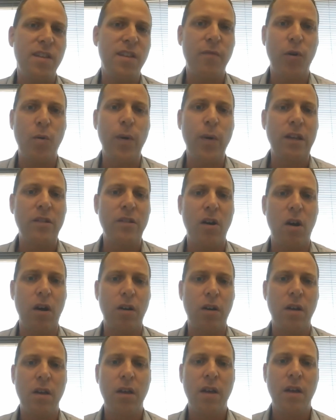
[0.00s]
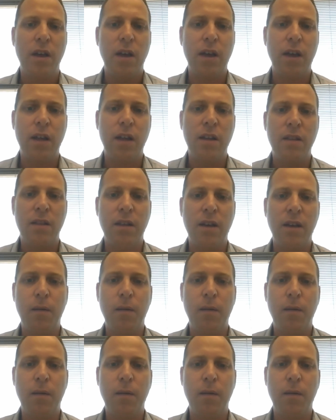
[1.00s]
have a quick talk. And,